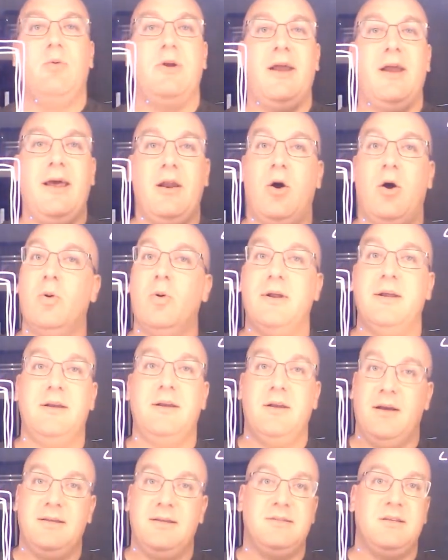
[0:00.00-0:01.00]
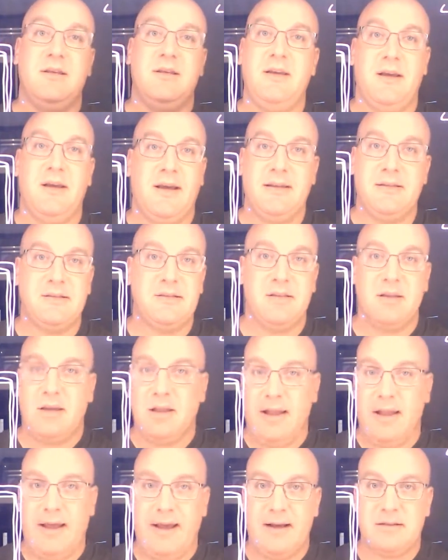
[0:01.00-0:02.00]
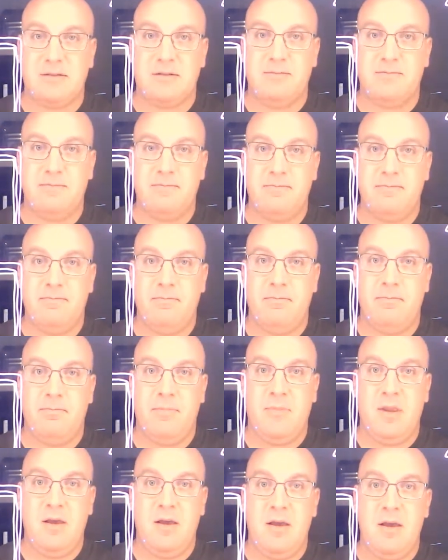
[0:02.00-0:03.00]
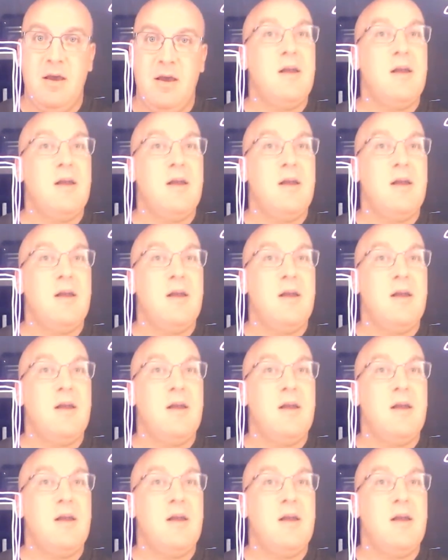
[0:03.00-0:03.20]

hold it nicely against the glass. Now